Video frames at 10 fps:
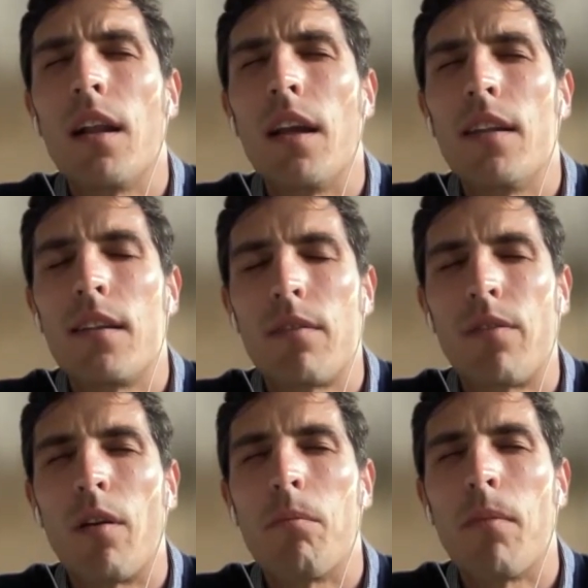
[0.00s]
It's
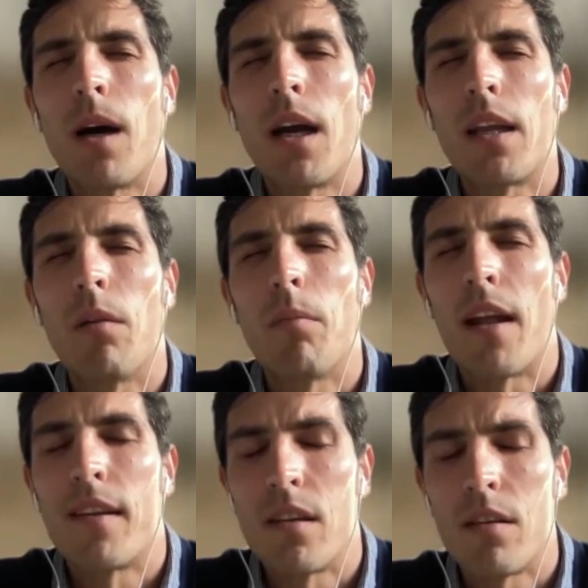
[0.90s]
from Michael
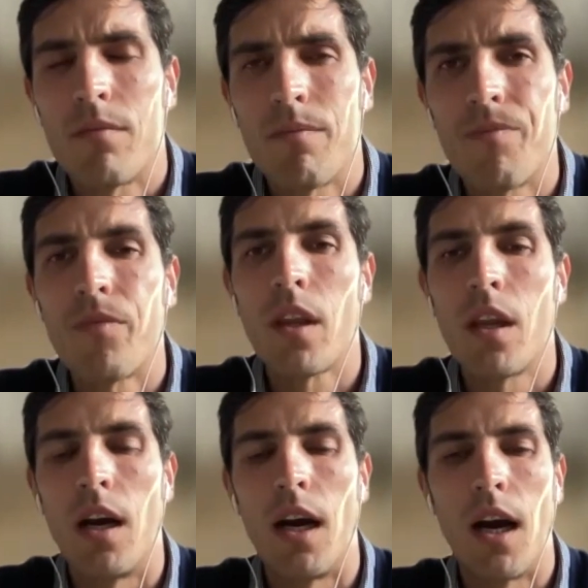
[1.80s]
Branson.
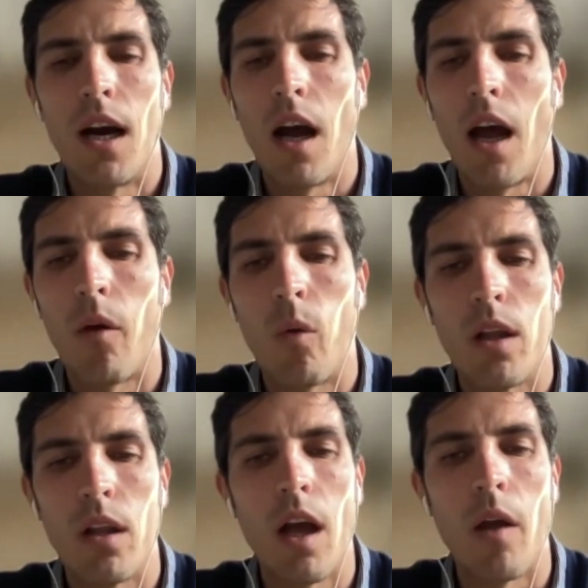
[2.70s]
Uh, I
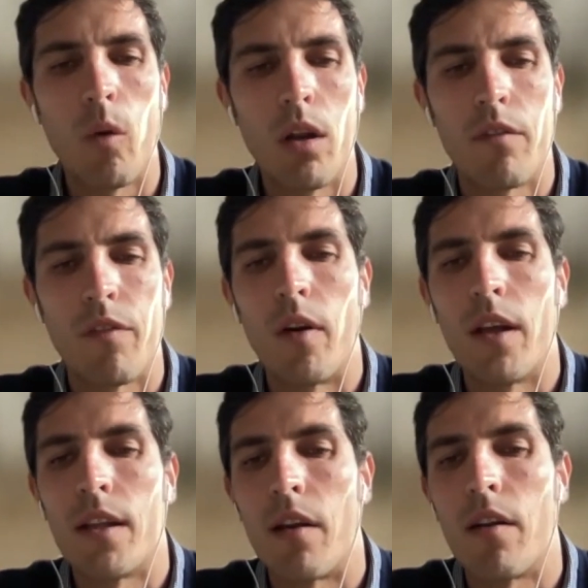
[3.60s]
will I will look for
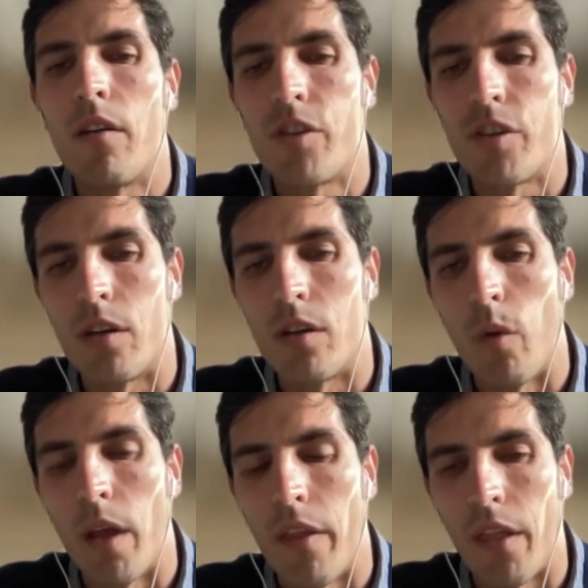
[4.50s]
it and share it
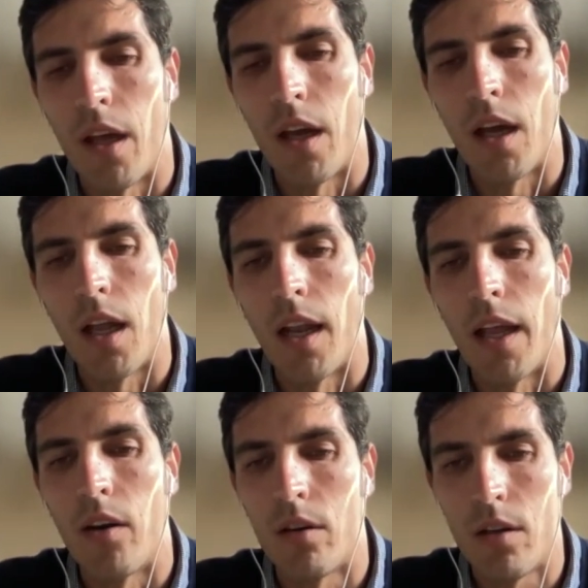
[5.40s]
with uh,
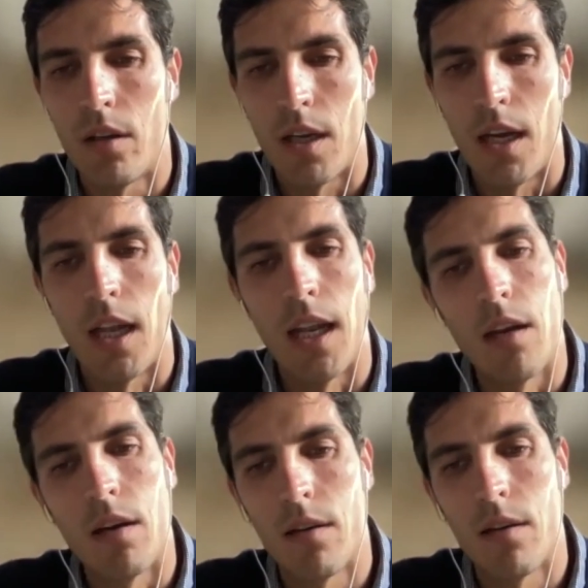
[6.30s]
Leo uh,
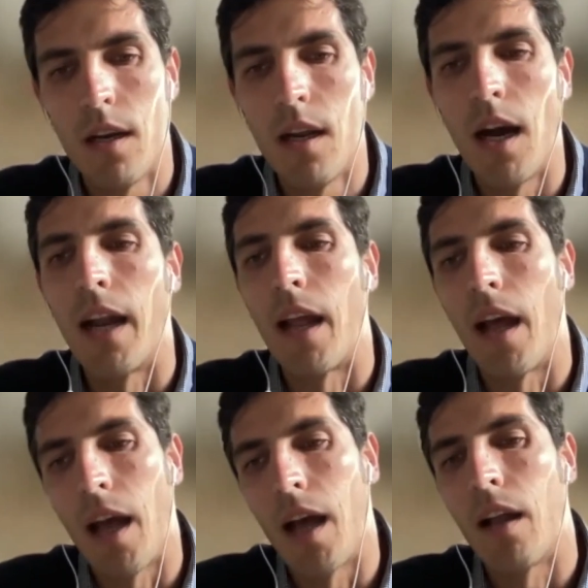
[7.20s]
later, and
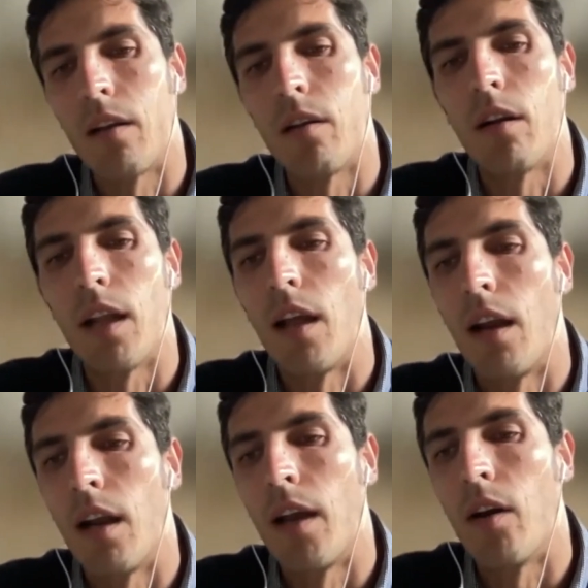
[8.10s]
and
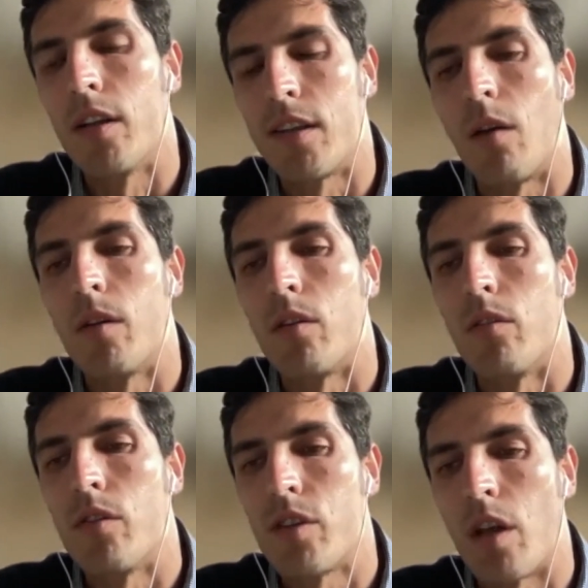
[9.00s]
Leo is going
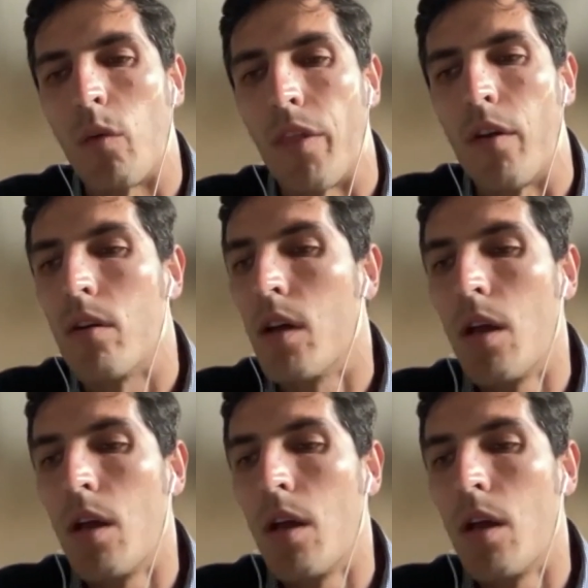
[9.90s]
to share with you.